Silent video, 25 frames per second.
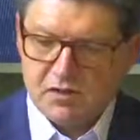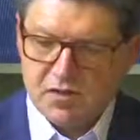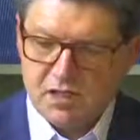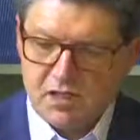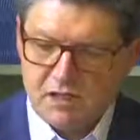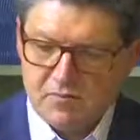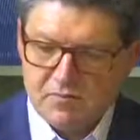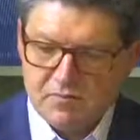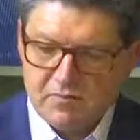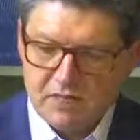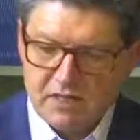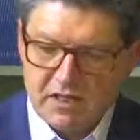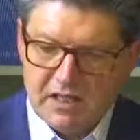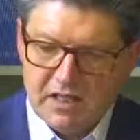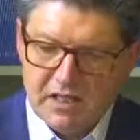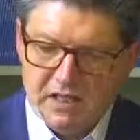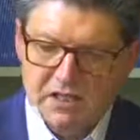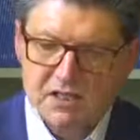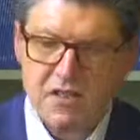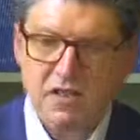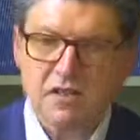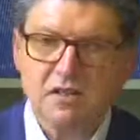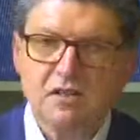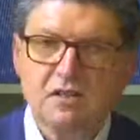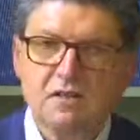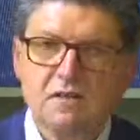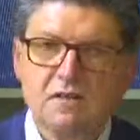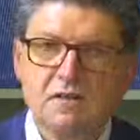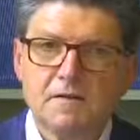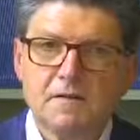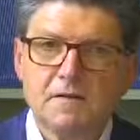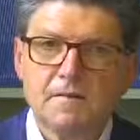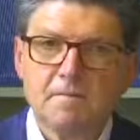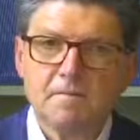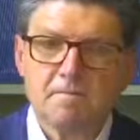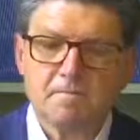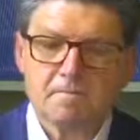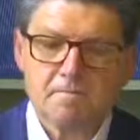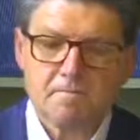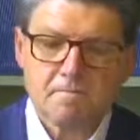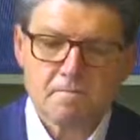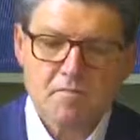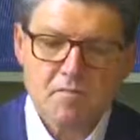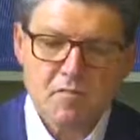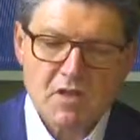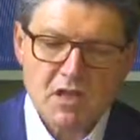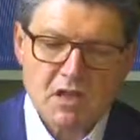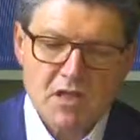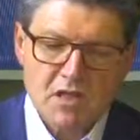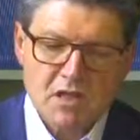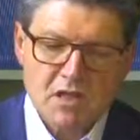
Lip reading: And that is piteous.